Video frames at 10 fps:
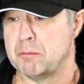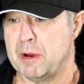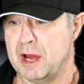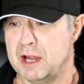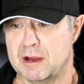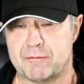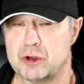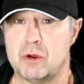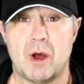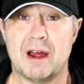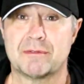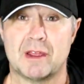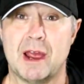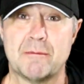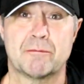But if you don't have
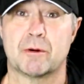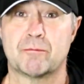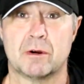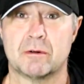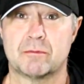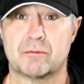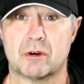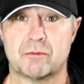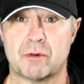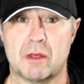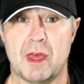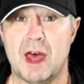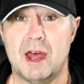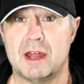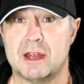time for
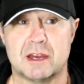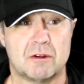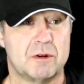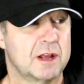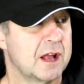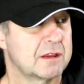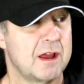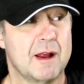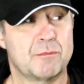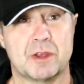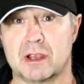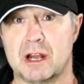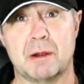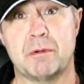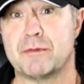that, and you only got time to
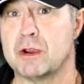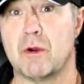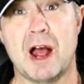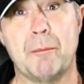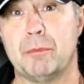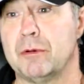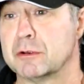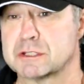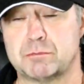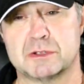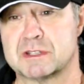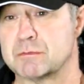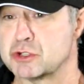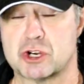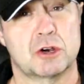cut up a few apples, put
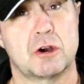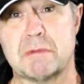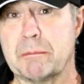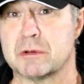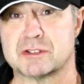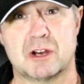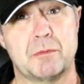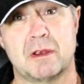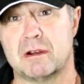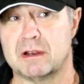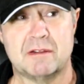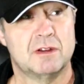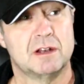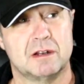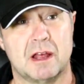some sugar, maple syrup in there, and leave
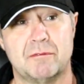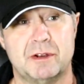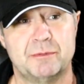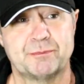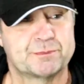it in an oven